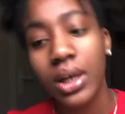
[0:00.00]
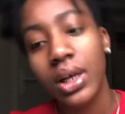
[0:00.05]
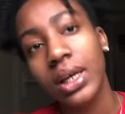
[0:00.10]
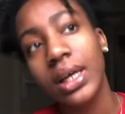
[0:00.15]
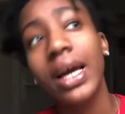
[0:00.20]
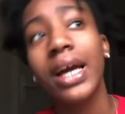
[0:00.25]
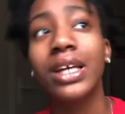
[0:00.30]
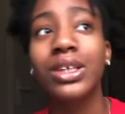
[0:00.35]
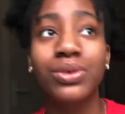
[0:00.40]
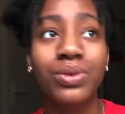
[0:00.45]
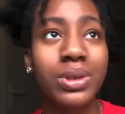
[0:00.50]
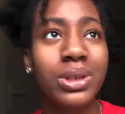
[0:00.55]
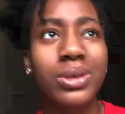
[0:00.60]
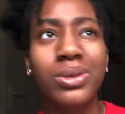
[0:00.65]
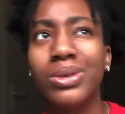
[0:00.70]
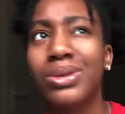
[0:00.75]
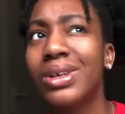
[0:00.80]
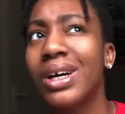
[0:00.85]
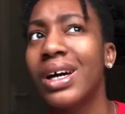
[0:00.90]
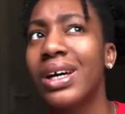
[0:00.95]
Yeah, he's really
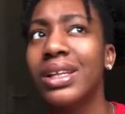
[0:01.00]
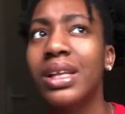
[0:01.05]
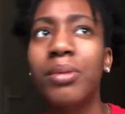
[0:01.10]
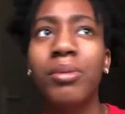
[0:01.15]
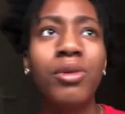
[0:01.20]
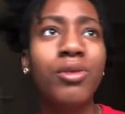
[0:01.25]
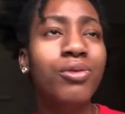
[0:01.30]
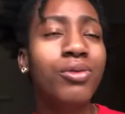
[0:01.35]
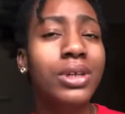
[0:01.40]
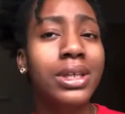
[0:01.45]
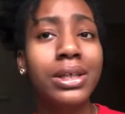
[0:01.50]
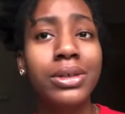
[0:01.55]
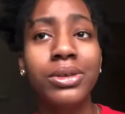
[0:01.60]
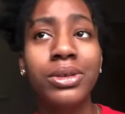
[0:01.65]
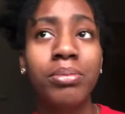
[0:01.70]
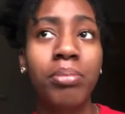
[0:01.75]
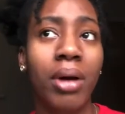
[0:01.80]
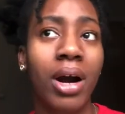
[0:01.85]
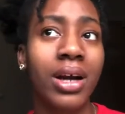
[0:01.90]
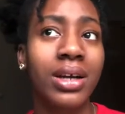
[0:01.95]
cool. They're both really
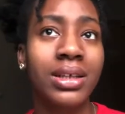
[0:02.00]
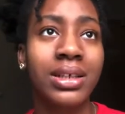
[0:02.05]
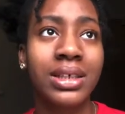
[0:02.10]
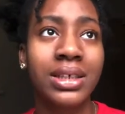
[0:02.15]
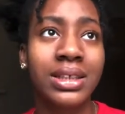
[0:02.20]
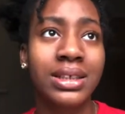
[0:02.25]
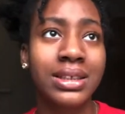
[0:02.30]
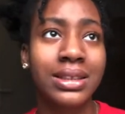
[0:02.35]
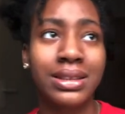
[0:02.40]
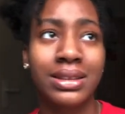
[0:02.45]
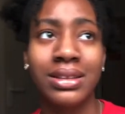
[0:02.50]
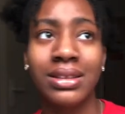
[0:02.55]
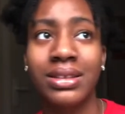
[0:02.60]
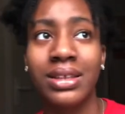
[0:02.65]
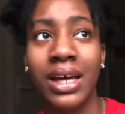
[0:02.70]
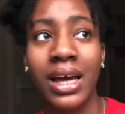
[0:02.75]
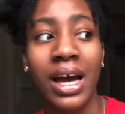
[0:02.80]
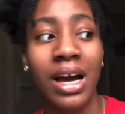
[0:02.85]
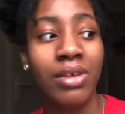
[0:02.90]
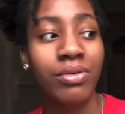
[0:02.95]
good partners.
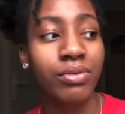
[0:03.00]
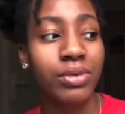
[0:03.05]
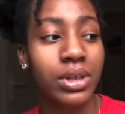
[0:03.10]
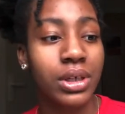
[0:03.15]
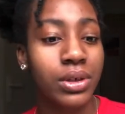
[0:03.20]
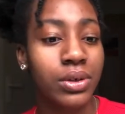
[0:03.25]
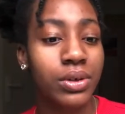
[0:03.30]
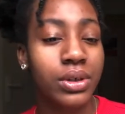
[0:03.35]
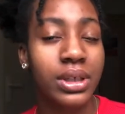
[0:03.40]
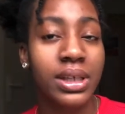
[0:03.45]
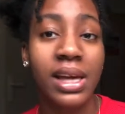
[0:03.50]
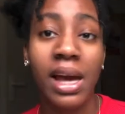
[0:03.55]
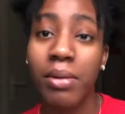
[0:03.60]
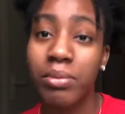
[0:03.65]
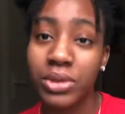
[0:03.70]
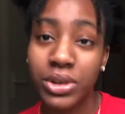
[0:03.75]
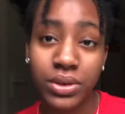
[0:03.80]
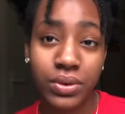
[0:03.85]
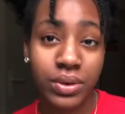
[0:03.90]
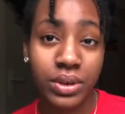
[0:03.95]
They have really good
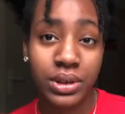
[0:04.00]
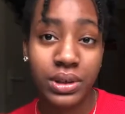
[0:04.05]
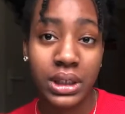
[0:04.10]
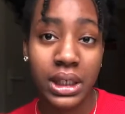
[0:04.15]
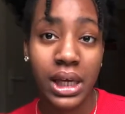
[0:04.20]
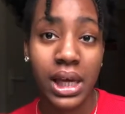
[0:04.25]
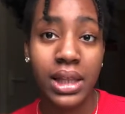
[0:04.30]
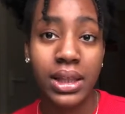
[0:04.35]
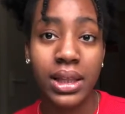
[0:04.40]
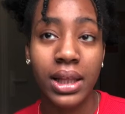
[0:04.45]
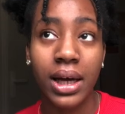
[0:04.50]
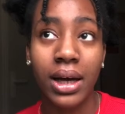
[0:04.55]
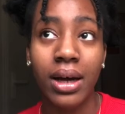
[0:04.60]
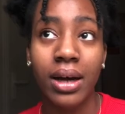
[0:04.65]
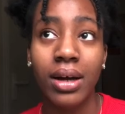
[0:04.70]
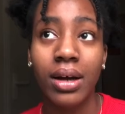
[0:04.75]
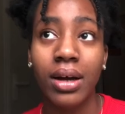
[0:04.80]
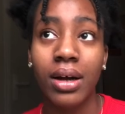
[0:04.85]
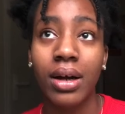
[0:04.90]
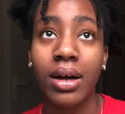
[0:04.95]
chemistry together.
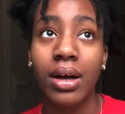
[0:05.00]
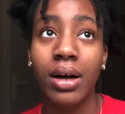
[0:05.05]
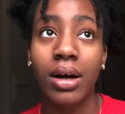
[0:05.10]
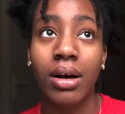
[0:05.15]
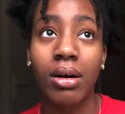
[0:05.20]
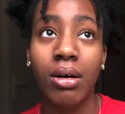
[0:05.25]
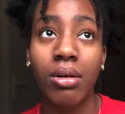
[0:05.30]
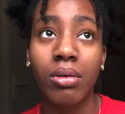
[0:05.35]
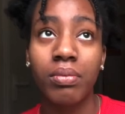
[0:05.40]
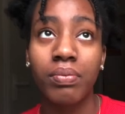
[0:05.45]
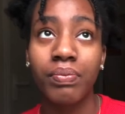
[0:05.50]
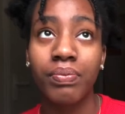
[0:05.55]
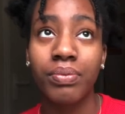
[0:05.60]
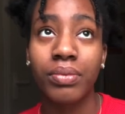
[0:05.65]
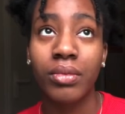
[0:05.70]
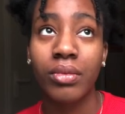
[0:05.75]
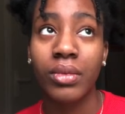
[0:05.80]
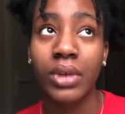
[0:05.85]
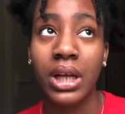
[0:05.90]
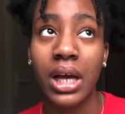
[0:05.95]

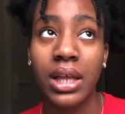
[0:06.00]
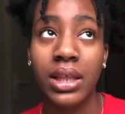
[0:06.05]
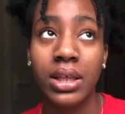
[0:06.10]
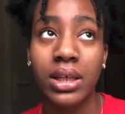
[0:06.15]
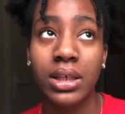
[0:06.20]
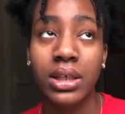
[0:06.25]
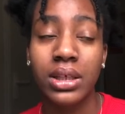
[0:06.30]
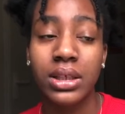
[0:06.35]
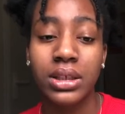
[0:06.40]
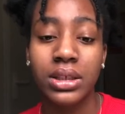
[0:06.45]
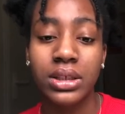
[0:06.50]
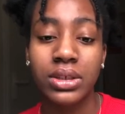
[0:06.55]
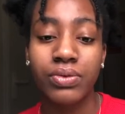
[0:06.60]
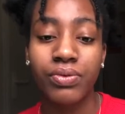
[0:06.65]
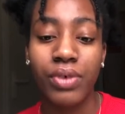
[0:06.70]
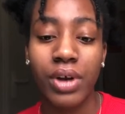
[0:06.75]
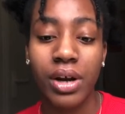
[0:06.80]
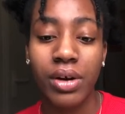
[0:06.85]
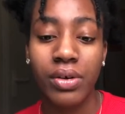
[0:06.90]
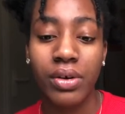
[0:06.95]
I think he's
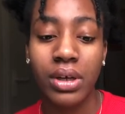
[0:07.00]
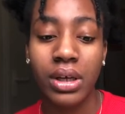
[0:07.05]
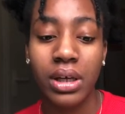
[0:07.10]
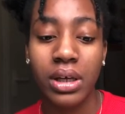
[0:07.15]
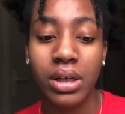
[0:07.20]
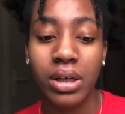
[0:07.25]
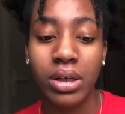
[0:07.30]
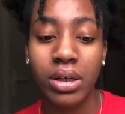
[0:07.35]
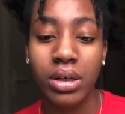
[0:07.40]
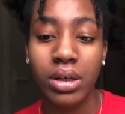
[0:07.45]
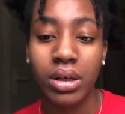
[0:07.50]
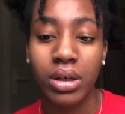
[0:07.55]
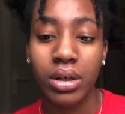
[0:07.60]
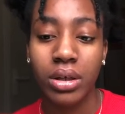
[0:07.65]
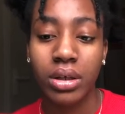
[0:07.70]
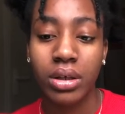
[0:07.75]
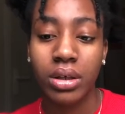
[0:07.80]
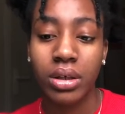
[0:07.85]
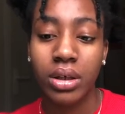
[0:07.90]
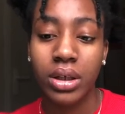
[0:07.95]
very
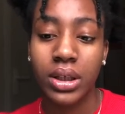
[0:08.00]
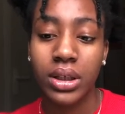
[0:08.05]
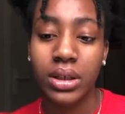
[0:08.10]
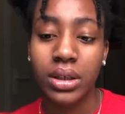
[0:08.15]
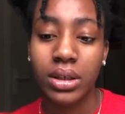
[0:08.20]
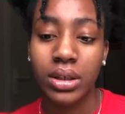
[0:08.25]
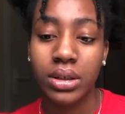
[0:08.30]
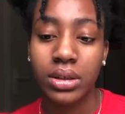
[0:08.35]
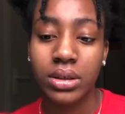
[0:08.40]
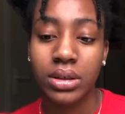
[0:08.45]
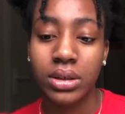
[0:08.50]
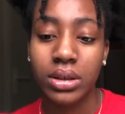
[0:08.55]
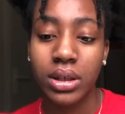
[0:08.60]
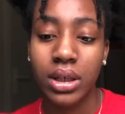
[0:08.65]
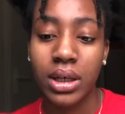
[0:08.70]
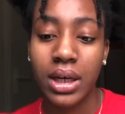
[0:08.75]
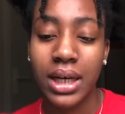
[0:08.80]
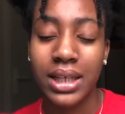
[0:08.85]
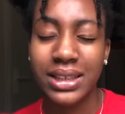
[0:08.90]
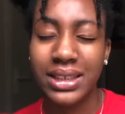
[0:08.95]

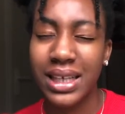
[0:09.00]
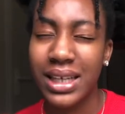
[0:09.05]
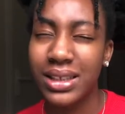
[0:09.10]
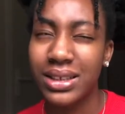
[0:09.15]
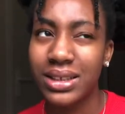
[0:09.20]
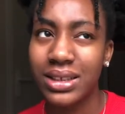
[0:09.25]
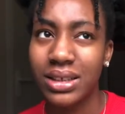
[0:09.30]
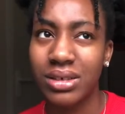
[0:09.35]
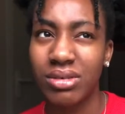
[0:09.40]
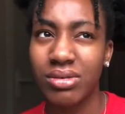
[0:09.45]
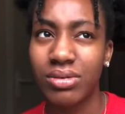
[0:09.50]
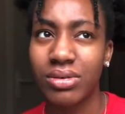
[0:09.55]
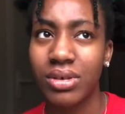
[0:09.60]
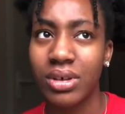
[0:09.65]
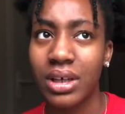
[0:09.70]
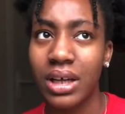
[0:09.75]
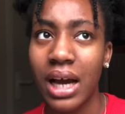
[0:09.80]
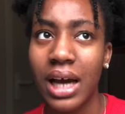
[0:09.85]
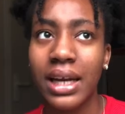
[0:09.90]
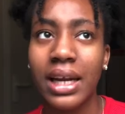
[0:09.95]
attentive,
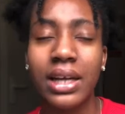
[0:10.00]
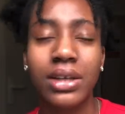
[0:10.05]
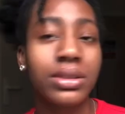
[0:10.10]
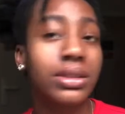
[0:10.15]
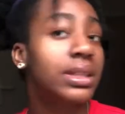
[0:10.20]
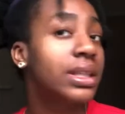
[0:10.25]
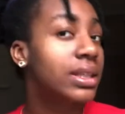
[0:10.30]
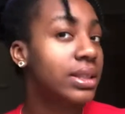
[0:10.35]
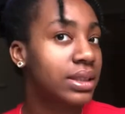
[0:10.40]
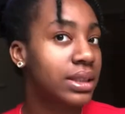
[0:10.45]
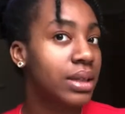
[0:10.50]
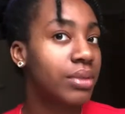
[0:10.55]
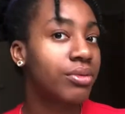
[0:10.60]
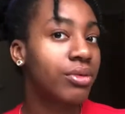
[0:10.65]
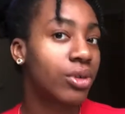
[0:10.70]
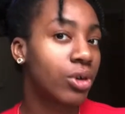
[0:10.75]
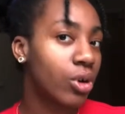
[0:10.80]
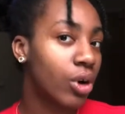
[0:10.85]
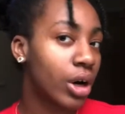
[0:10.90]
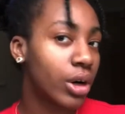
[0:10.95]
and I could say the same
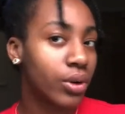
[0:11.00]
for Lora.